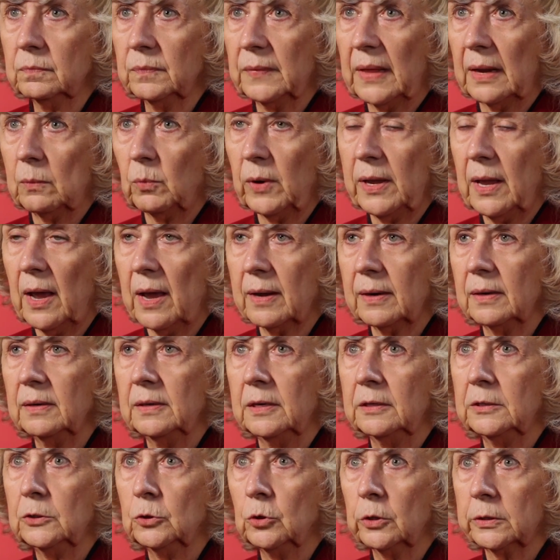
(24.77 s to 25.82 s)
that we had in
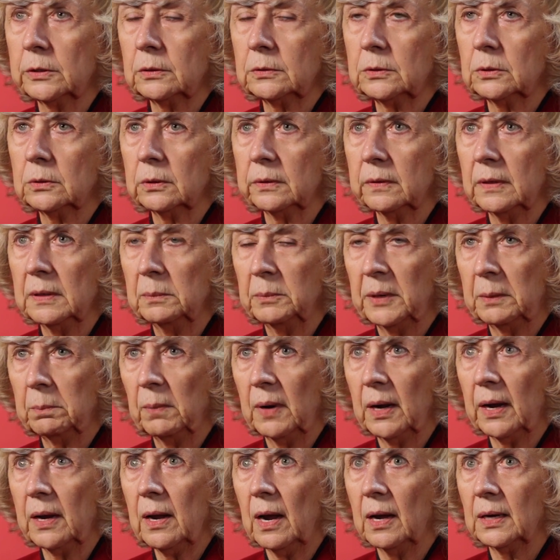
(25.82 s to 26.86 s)
an auditorium at
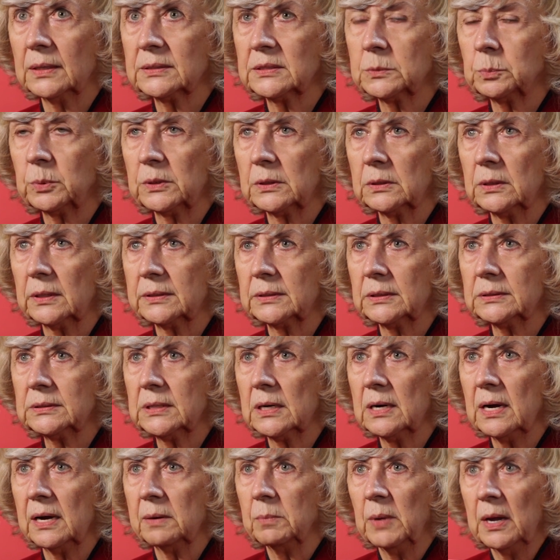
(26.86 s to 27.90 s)
my hospital at the
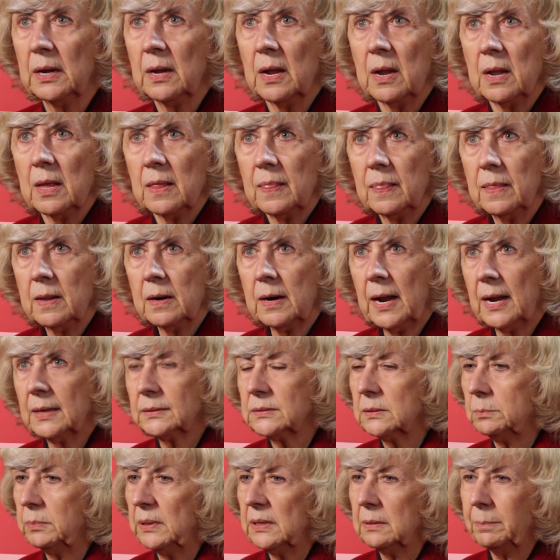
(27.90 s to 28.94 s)
time, there had
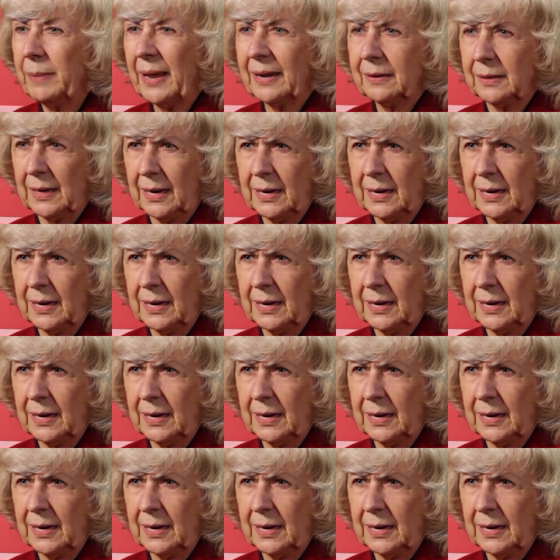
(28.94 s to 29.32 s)
to be about